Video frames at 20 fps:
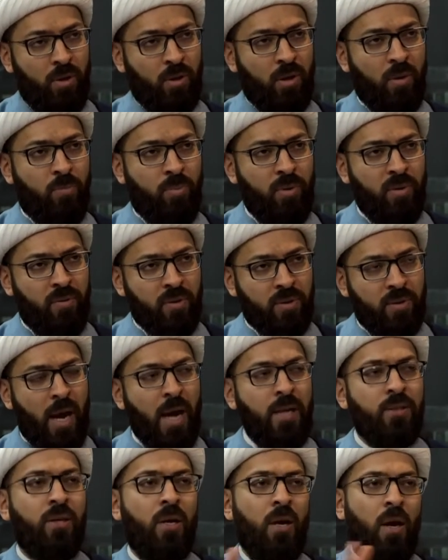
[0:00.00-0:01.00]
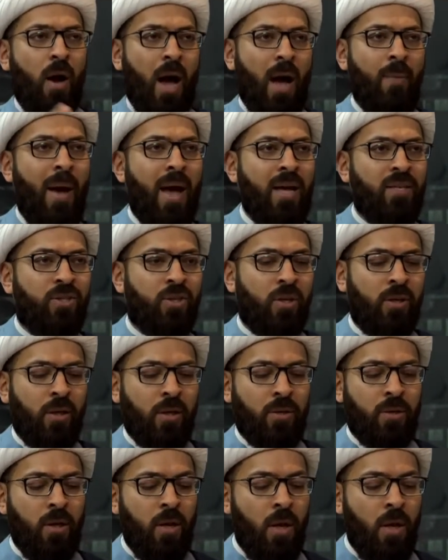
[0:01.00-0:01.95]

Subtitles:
previous nights. I'm answering it.